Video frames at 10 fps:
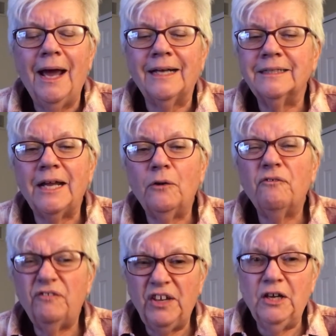because I don't
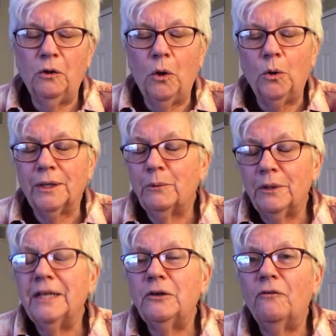feel old. I
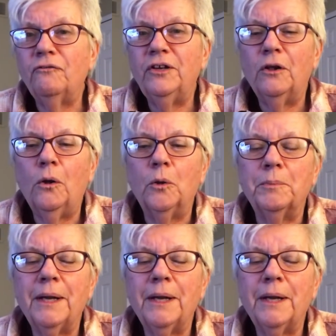really don't feel old.